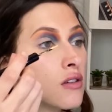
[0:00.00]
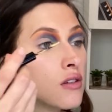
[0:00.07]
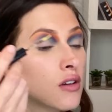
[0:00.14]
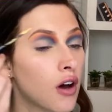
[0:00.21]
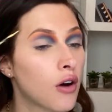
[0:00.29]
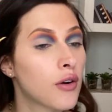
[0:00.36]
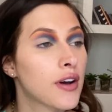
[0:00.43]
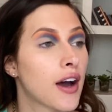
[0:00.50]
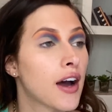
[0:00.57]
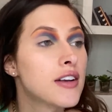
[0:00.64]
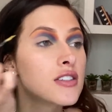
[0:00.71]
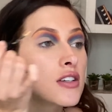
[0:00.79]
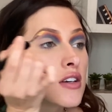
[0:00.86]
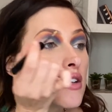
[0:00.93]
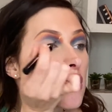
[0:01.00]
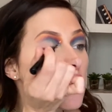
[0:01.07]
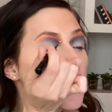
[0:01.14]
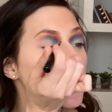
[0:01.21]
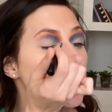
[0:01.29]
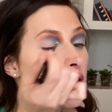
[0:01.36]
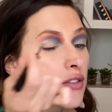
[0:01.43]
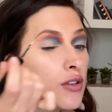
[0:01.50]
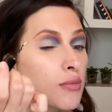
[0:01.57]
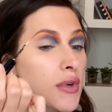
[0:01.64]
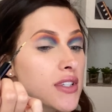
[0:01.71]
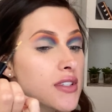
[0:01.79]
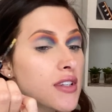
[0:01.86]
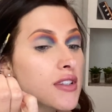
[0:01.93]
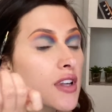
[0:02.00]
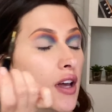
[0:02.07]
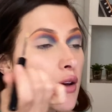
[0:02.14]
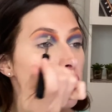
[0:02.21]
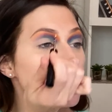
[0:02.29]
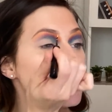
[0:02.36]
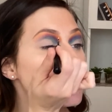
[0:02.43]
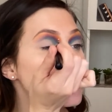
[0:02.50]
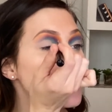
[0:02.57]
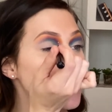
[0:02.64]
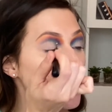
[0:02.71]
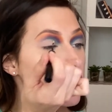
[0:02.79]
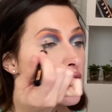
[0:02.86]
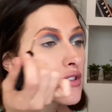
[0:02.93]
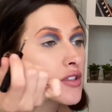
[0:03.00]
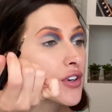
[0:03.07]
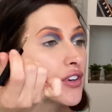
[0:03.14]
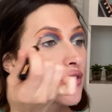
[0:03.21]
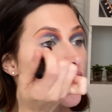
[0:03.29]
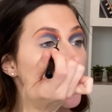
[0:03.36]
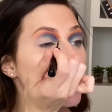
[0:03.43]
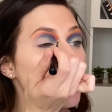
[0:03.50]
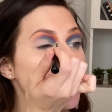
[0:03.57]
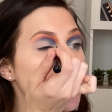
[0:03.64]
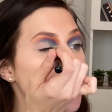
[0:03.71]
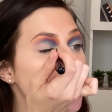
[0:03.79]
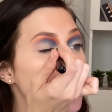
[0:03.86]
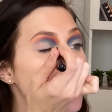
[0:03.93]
Oh gosh, if you mess this up, you have to start over, I feel like.